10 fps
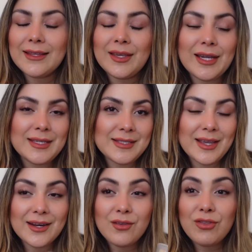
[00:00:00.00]
like I
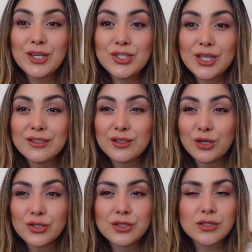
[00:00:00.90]
said, they just
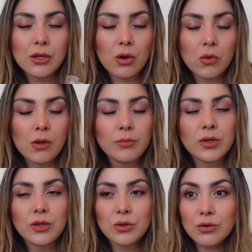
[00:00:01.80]
look so
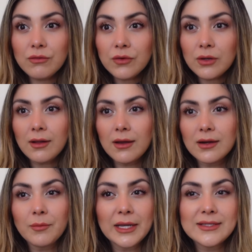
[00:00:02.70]
beautiful
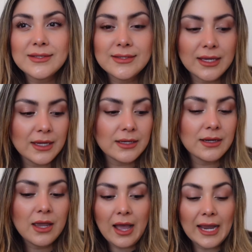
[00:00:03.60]
on my
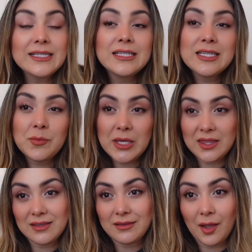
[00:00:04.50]
skin. I need to pick
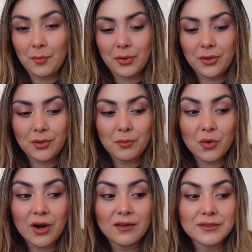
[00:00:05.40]
these up
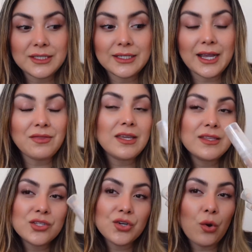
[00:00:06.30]
more often. I think
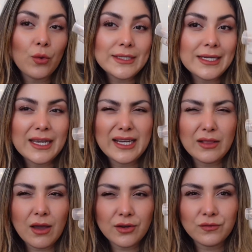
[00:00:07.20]
these are going to get a
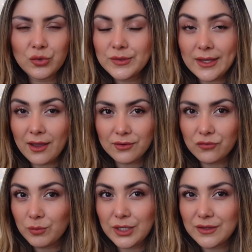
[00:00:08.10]
lot of use out
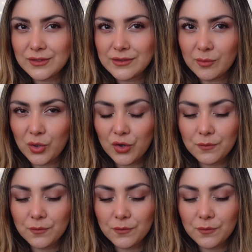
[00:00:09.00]
of me this summer.